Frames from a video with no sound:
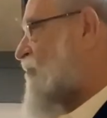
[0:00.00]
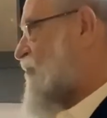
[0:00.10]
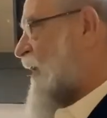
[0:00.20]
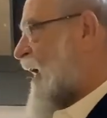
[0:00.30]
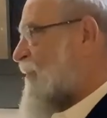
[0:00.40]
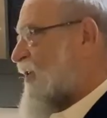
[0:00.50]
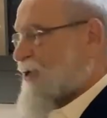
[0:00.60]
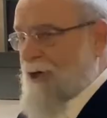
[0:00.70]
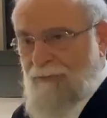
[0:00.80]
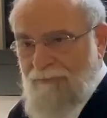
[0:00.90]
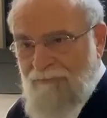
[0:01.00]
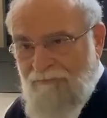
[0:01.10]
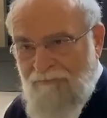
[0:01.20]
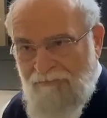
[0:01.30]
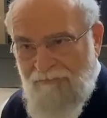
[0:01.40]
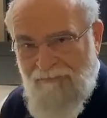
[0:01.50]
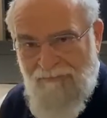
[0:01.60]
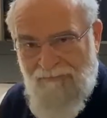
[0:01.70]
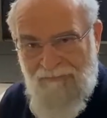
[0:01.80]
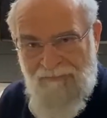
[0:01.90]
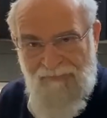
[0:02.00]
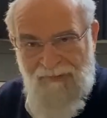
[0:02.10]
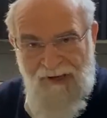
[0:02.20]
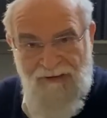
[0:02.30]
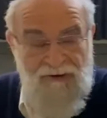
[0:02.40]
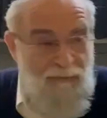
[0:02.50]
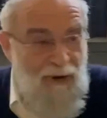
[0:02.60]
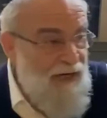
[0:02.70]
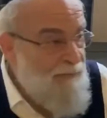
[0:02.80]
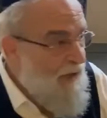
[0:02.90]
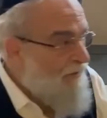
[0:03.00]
but I'm a Jew. It reminds me